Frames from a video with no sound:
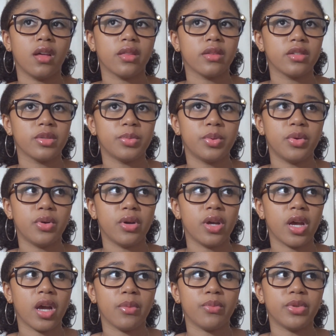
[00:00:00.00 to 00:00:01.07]
at this
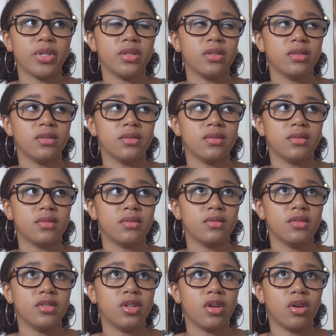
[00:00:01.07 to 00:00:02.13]
point i've been
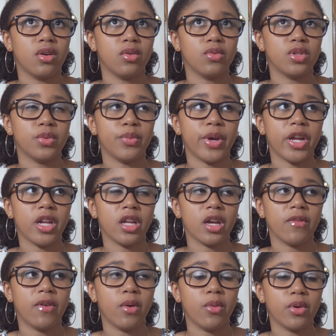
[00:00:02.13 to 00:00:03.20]
you know debating
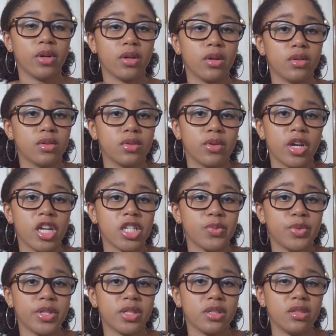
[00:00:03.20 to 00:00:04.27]
if i want to go to a
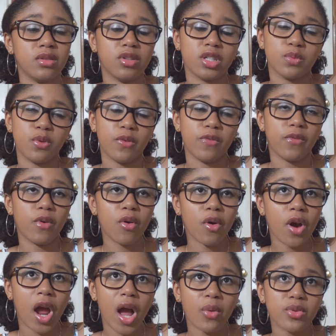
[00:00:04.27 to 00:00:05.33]
hbcu because
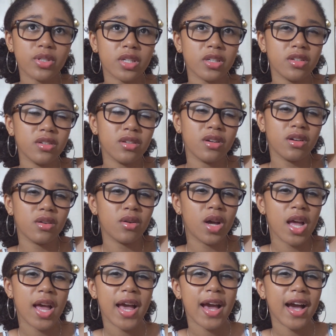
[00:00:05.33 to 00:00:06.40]
before i was like you know
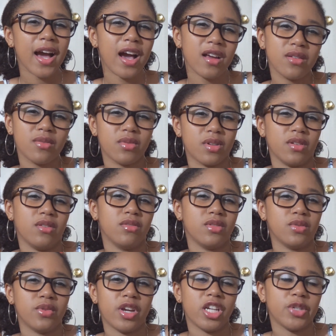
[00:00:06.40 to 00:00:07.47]
I don't want to go
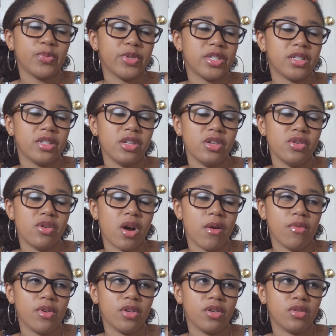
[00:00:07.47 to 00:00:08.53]
to HBCU. I
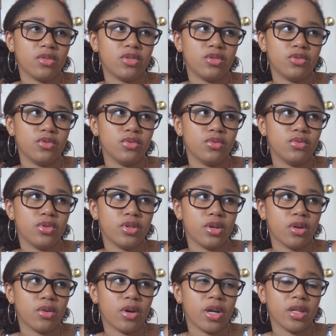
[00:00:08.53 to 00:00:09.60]
want to go to, you
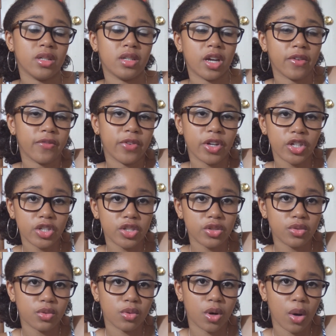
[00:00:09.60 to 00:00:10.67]
know, a diverse
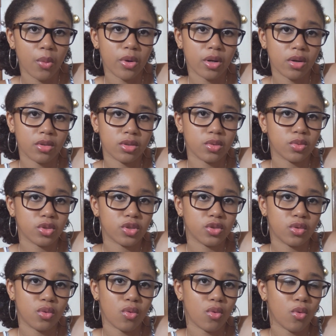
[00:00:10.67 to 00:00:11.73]
school. I want to go to a
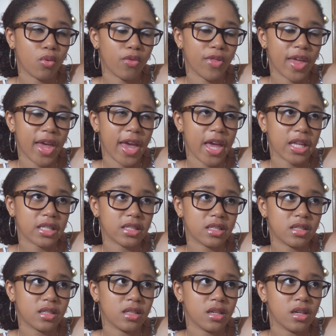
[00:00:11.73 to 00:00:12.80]
school that